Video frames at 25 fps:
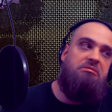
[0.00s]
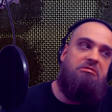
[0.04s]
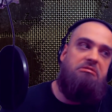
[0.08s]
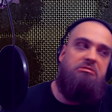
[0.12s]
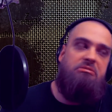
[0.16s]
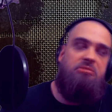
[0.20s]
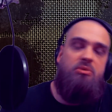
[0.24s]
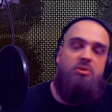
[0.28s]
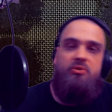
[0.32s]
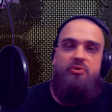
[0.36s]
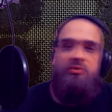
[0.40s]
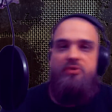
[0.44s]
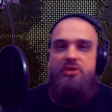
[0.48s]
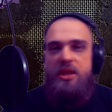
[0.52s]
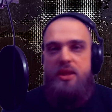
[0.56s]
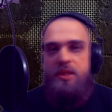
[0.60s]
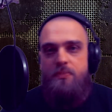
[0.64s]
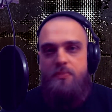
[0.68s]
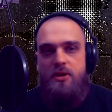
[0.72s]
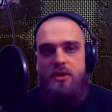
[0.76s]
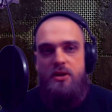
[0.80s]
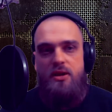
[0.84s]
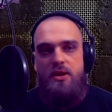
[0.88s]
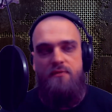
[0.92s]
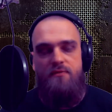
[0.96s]
We'll keep
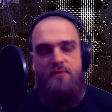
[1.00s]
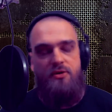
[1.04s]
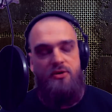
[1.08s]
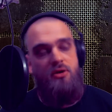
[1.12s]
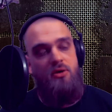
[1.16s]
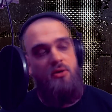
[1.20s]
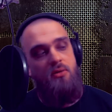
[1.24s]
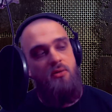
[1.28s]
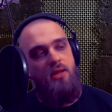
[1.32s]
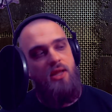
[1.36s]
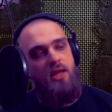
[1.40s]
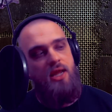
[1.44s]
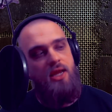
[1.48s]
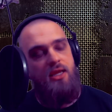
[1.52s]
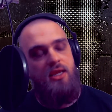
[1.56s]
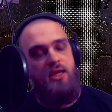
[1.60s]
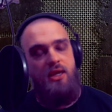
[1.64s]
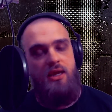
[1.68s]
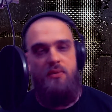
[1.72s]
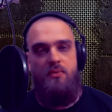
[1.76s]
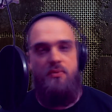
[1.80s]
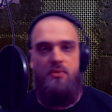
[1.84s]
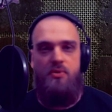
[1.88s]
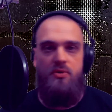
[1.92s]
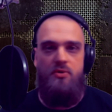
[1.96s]
it. If I don't like
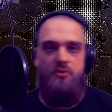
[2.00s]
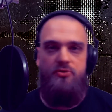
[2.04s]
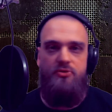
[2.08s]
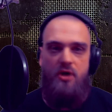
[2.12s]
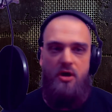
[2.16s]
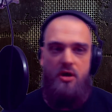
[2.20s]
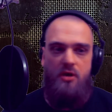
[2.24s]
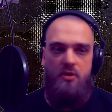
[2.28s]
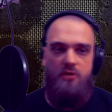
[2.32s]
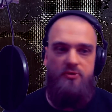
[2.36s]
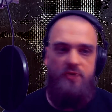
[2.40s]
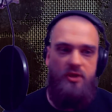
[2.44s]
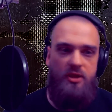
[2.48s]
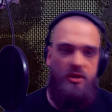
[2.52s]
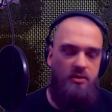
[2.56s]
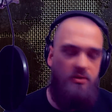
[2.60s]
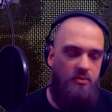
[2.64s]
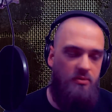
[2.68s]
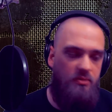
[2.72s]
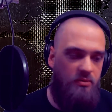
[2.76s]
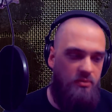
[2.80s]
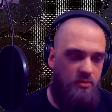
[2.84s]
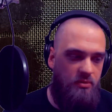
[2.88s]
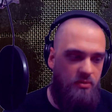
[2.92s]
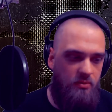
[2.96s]
it, we'll toss it.
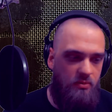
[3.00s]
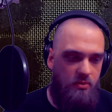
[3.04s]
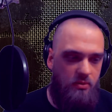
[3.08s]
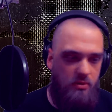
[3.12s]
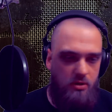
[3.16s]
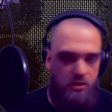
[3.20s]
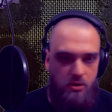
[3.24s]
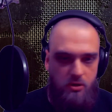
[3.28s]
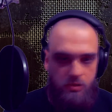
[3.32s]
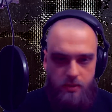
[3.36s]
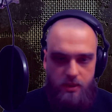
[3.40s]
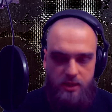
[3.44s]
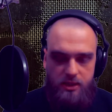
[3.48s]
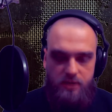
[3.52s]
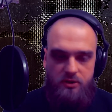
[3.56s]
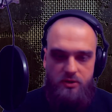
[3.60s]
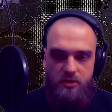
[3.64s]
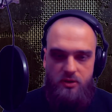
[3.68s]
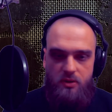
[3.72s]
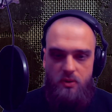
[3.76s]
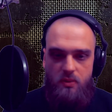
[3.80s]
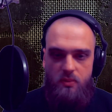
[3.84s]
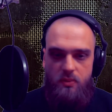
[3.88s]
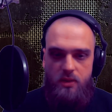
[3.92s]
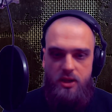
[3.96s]
We'll go back to the
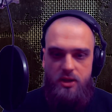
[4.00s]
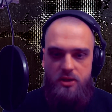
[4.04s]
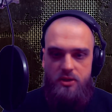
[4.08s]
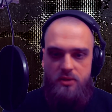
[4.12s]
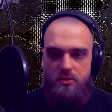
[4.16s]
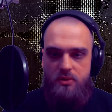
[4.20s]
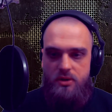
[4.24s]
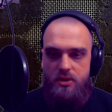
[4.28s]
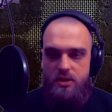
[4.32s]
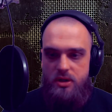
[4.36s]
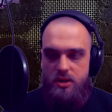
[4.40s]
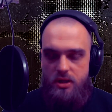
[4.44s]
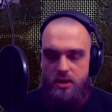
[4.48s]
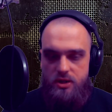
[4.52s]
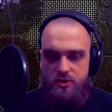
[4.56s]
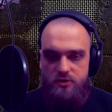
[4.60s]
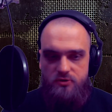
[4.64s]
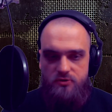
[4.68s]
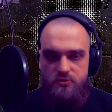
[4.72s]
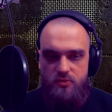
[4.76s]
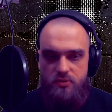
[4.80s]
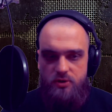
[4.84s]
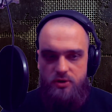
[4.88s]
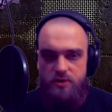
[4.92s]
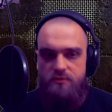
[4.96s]
old way of doing it, and I
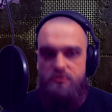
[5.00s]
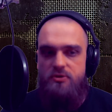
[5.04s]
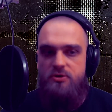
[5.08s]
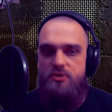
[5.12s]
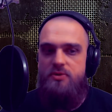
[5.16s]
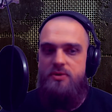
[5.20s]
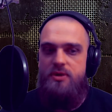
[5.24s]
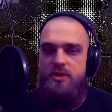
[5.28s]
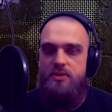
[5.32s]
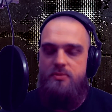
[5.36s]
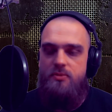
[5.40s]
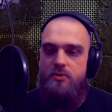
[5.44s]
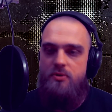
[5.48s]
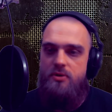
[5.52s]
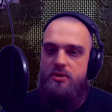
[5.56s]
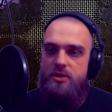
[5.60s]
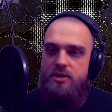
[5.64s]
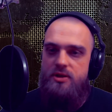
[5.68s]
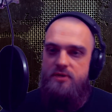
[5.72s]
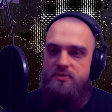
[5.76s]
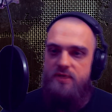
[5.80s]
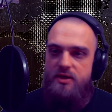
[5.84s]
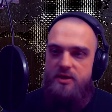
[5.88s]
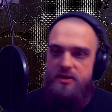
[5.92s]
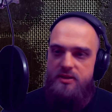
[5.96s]
just won't ever do any more of
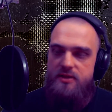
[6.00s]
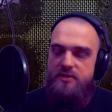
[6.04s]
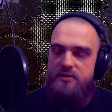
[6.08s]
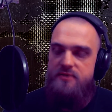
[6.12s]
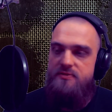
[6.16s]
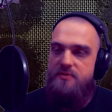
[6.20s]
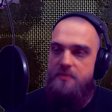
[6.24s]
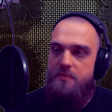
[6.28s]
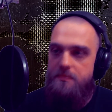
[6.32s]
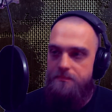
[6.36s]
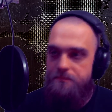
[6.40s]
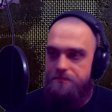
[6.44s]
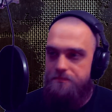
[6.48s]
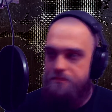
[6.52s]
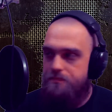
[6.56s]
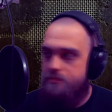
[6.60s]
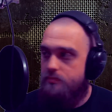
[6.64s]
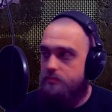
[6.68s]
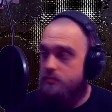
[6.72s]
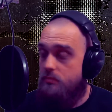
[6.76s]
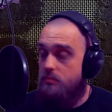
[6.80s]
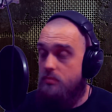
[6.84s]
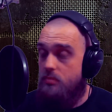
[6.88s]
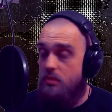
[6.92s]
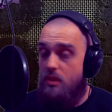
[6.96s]
these like this.
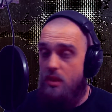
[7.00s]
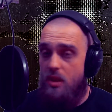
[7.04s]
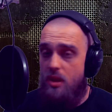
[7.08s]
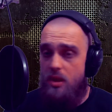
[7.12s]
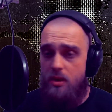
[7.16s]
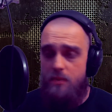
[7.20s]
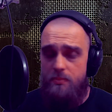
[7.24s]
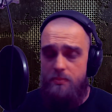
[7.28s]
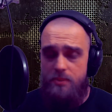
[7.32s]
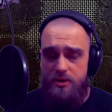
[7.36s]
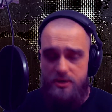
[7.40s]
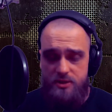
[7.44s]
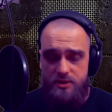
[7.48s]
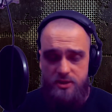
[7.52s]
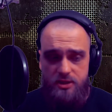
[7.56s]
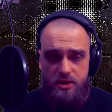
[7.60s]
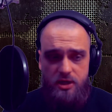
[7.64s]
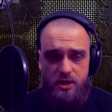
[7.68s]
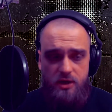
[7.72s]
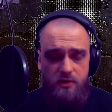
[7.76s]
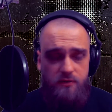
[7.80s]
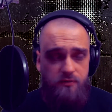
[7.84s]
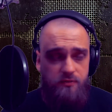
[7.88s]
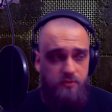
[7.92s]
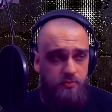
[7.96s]
But, you
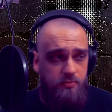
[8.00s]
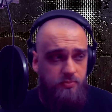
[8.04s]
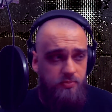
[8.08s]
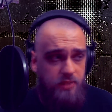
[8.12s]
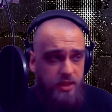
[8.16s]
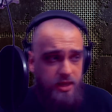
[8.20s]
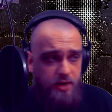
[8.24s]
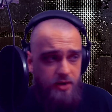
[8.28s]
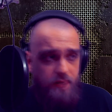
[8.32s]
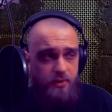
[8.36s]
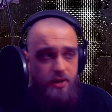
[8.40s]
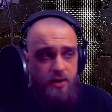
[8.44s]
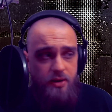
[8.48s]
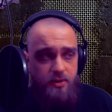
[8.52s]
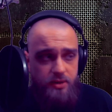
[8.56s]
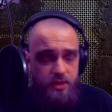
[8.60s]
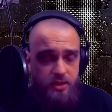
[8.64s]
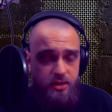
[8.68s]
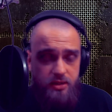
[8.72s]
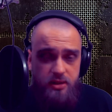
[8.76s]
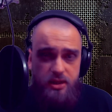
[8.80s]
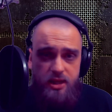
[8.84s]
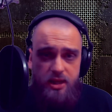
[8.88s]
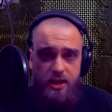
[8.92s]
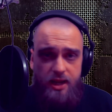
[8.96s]
know, from playing around with it,
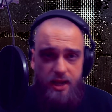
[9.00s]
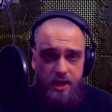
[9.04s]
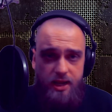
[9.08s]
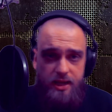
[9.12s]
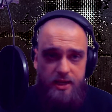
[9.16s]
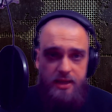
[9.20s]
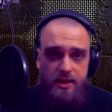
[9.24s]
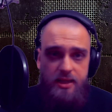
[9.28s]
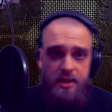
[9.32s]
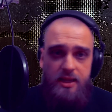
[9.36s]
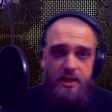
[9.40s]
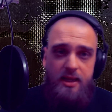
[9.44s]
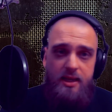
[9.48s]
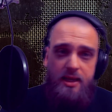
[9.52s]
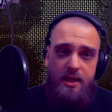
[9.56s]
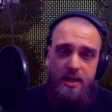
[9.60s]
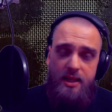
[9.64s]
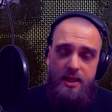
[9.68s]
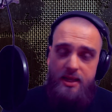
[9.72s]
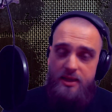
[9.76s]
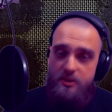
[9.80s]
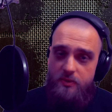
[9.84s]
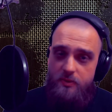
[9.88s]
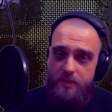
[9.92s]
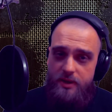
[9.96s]
looking at it, I
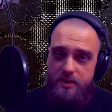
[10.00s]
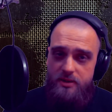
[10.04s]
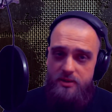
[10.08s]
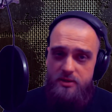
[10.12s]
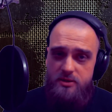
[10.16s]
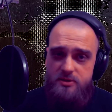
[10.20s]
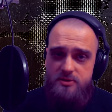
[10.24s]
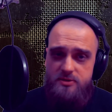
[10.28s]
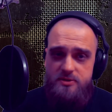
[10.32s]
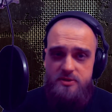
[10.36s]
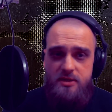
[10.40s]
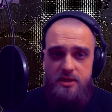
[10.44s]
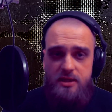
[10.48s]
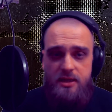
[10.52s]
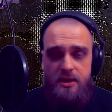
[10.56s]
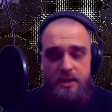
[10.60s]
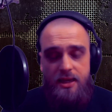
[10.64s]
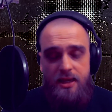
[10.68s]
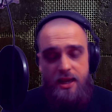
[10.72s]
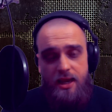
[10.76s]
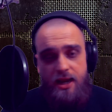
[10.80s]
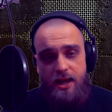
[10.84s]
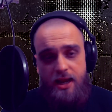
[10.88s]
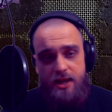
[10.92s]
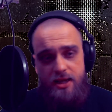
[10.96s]
like the way it looks.
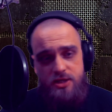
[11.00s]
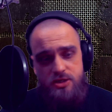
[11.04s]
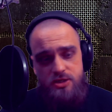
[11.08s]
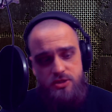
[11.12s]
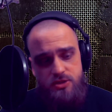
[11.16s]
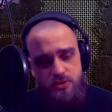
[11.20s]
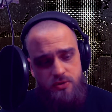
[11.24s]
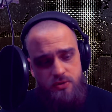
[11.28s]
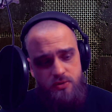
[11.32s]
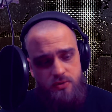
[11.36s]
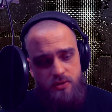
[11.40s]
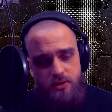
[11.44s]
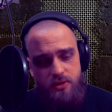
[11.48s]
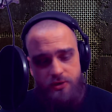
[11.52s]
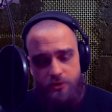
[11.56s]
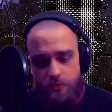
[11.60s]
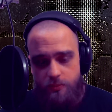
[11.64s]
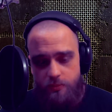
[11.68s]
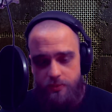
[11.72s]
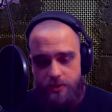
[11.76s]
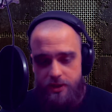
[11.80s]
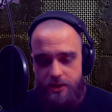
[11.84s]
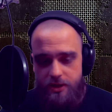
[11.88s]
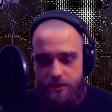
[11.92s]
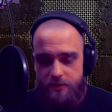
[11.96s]
And I can do a little
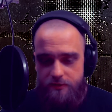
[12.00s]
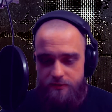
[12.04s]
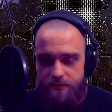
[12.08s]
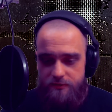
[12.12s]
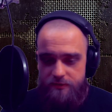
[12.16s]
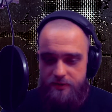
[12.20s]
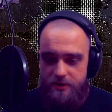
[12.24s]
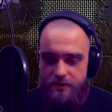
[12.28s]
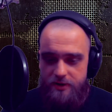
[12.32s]
bit of